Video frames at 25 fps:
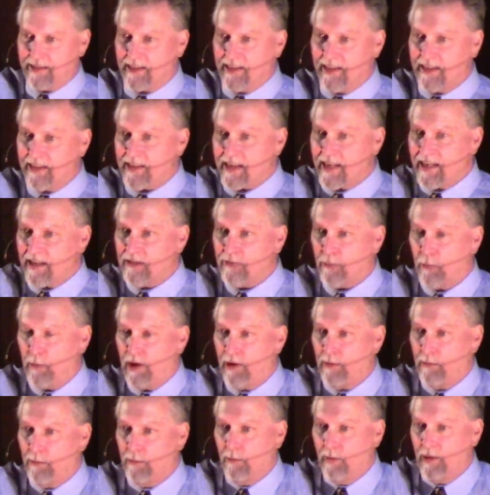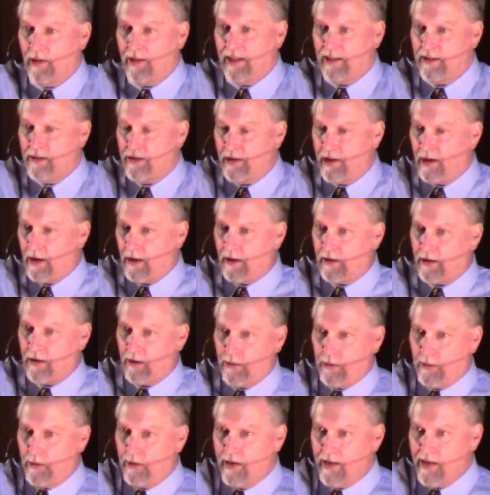and it says, "What religion are
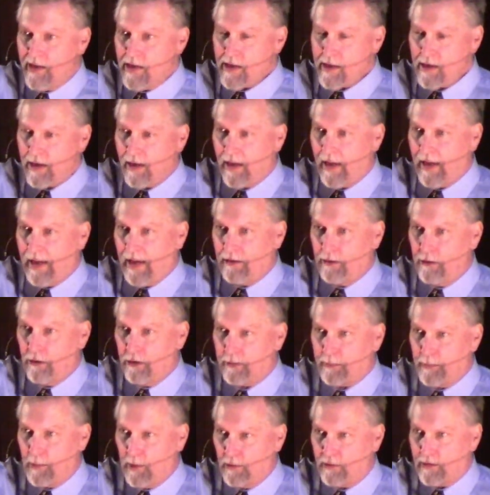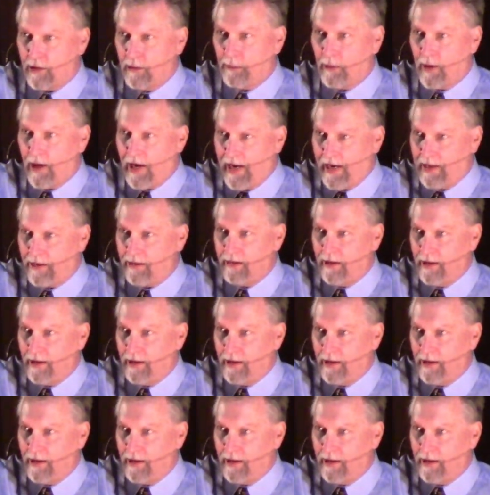you?" And you're supposed to write,